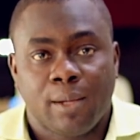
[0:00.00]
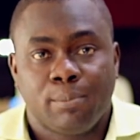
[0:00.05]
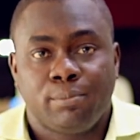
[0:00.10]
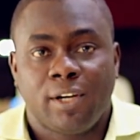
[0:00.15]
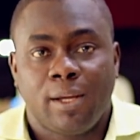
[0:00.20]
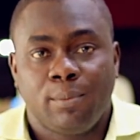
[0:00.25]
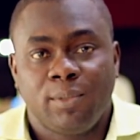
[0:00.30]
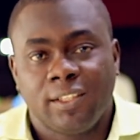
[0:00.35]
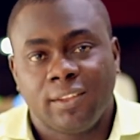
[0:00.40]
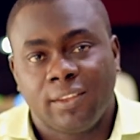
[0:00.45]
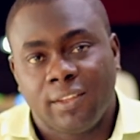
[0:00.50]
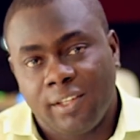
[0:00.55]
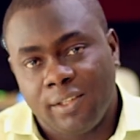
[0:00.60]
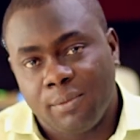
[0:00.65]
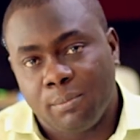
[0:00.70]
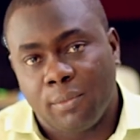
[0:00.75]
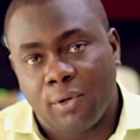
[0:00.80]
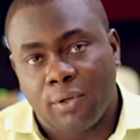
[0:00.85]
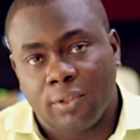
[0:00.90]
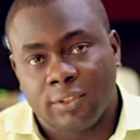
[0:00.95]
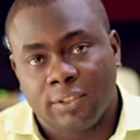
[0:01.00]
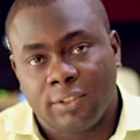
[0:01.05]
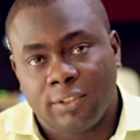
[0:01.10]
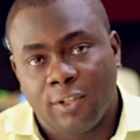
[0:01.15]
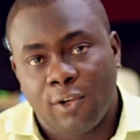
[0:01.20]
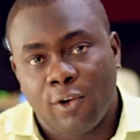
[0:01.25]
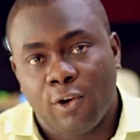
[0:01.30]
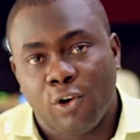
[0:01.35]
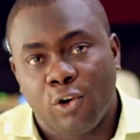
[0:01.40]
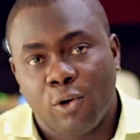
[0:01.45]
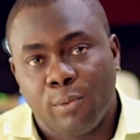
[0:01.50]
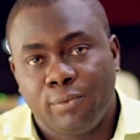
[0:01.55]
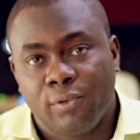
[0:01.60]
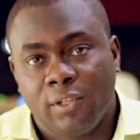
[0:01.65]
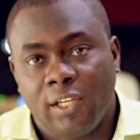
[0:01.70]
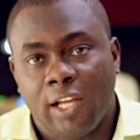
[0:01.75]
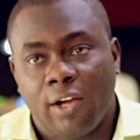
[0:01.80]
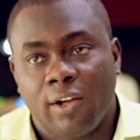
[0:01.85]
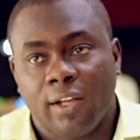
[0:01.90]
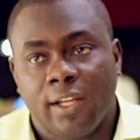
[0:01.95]
Probably in three months,
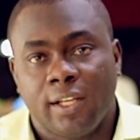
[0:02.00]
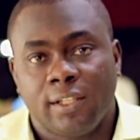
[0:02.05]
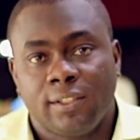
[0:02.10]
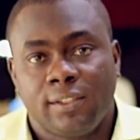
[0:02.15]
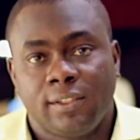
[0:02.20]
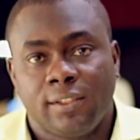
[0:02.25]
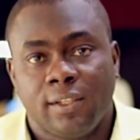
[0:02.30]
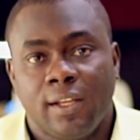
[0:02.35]
hopefully I'll get